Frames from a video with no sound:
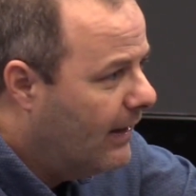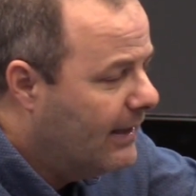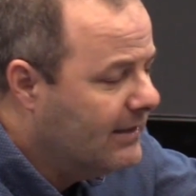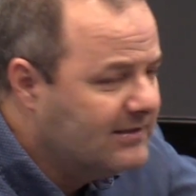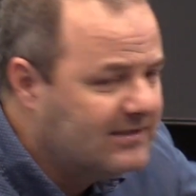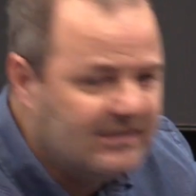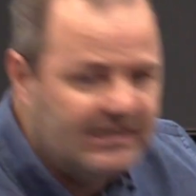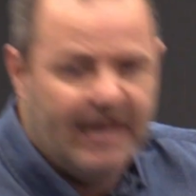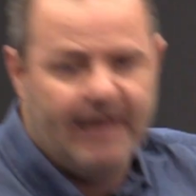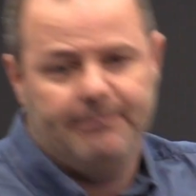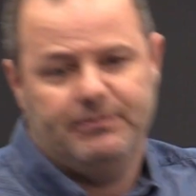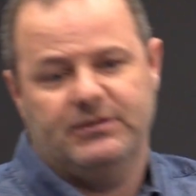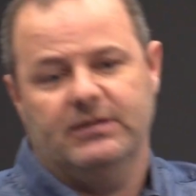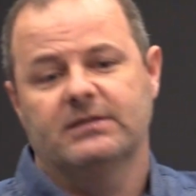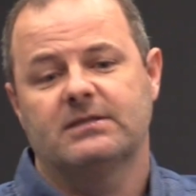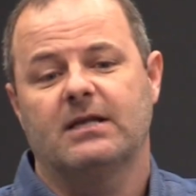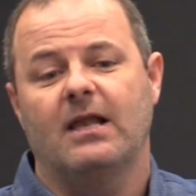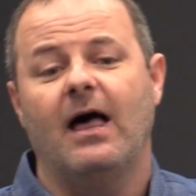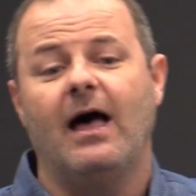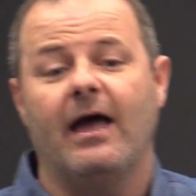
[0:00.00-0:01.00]
in
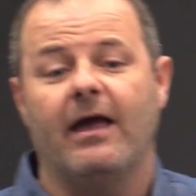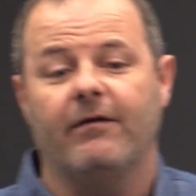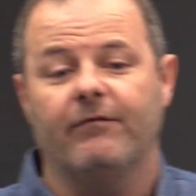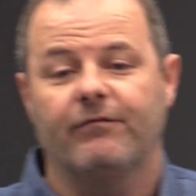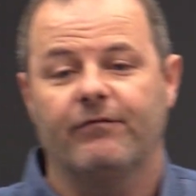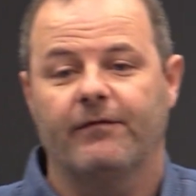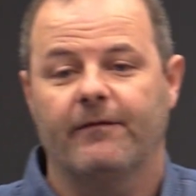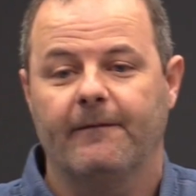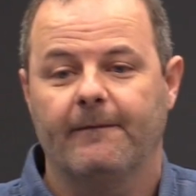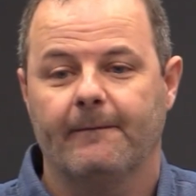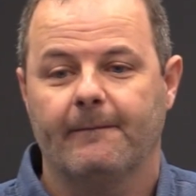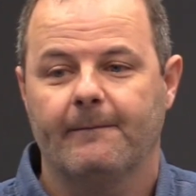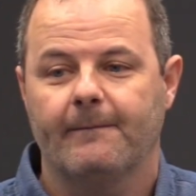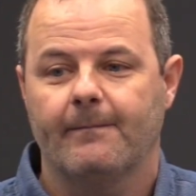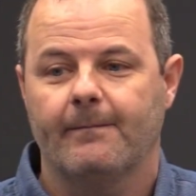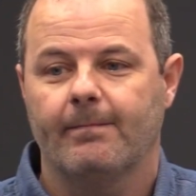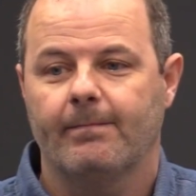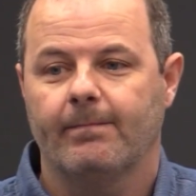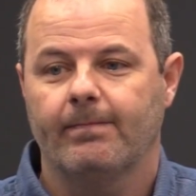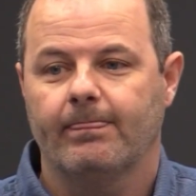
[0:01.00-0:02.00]
Samson's life.
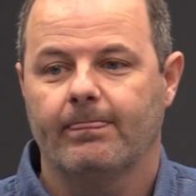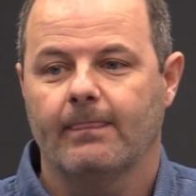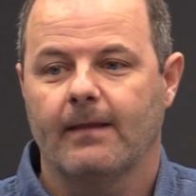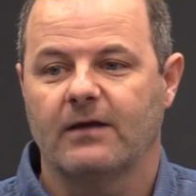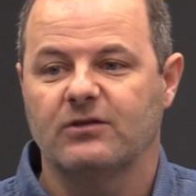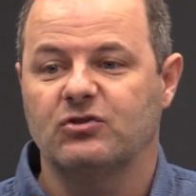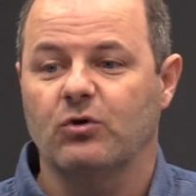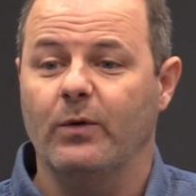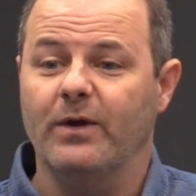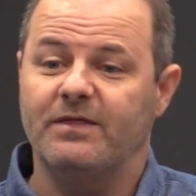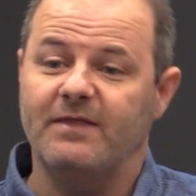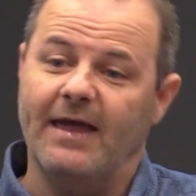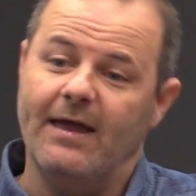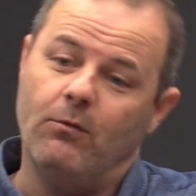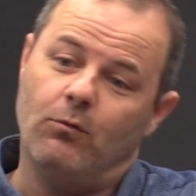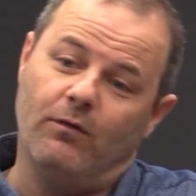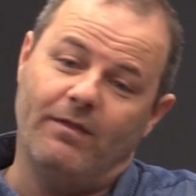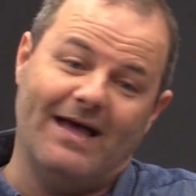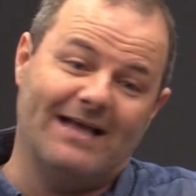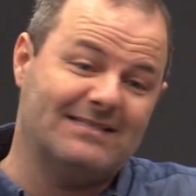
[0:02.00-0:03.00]
And so we
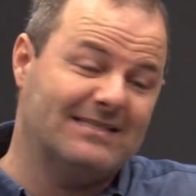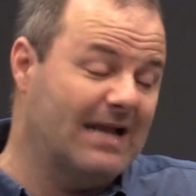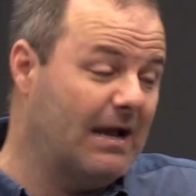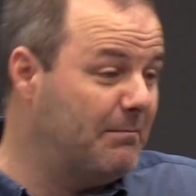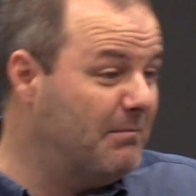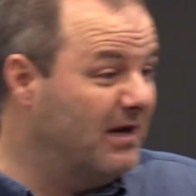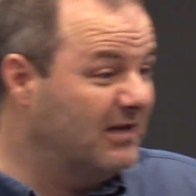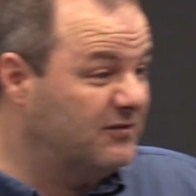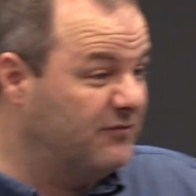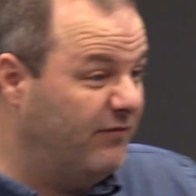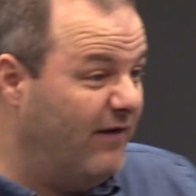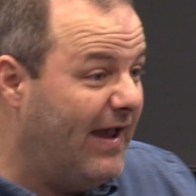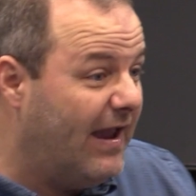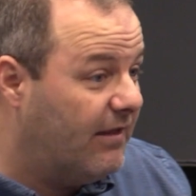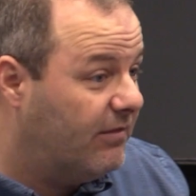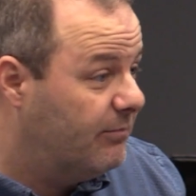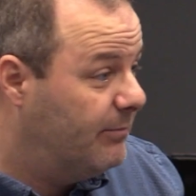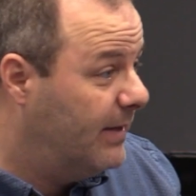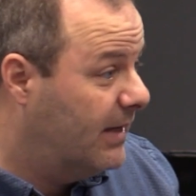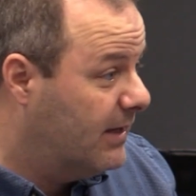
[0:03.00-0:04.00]
think, well, that's not much
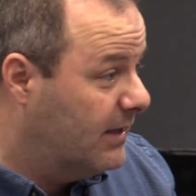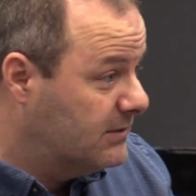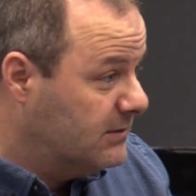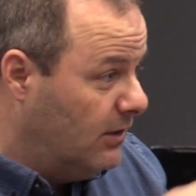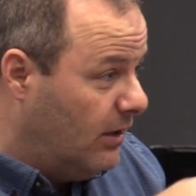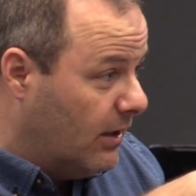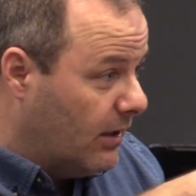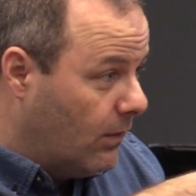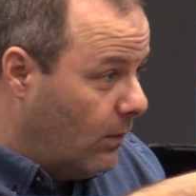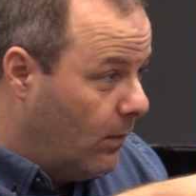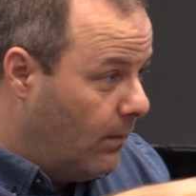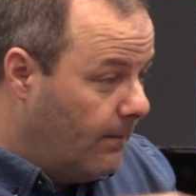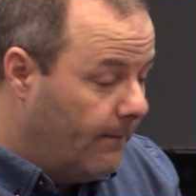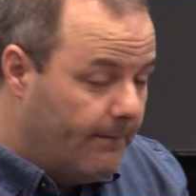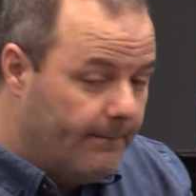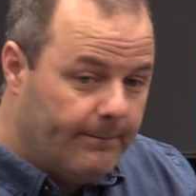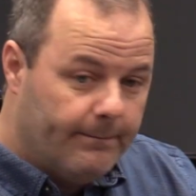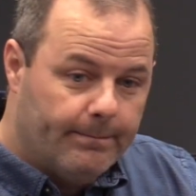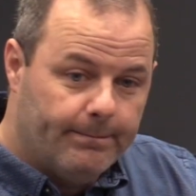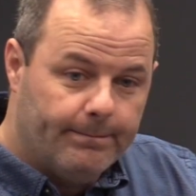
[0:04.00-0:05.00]
faith, because look,
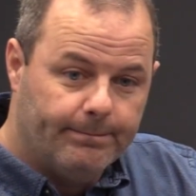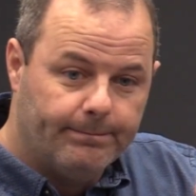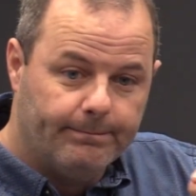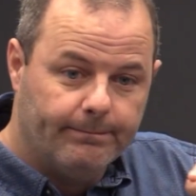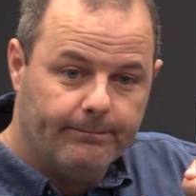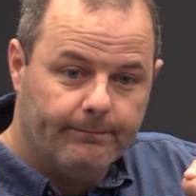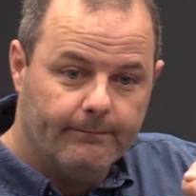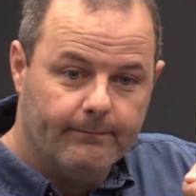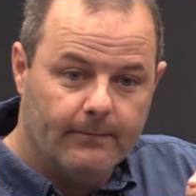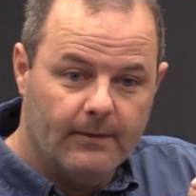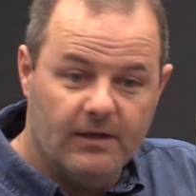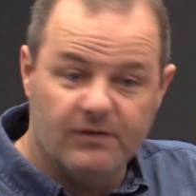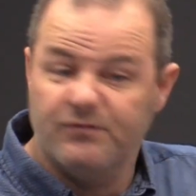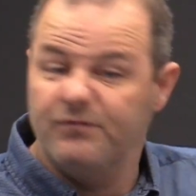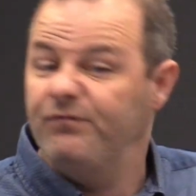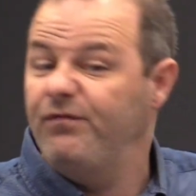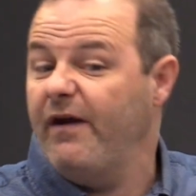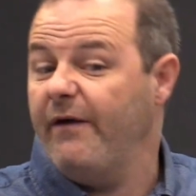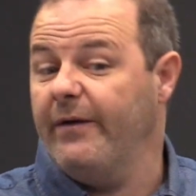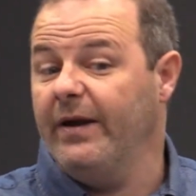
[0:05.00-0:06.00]
it's
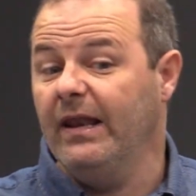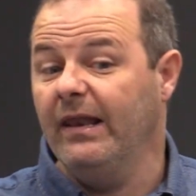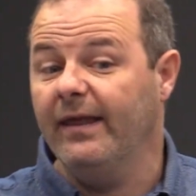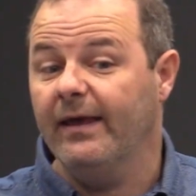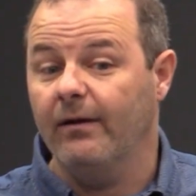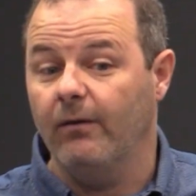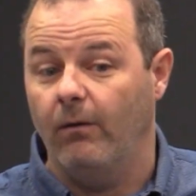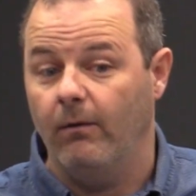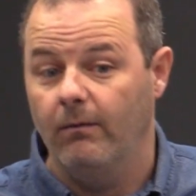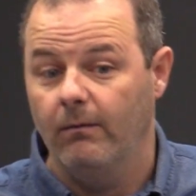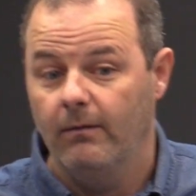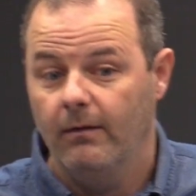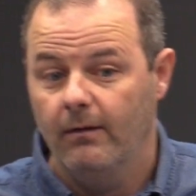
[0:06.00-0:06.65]
very little.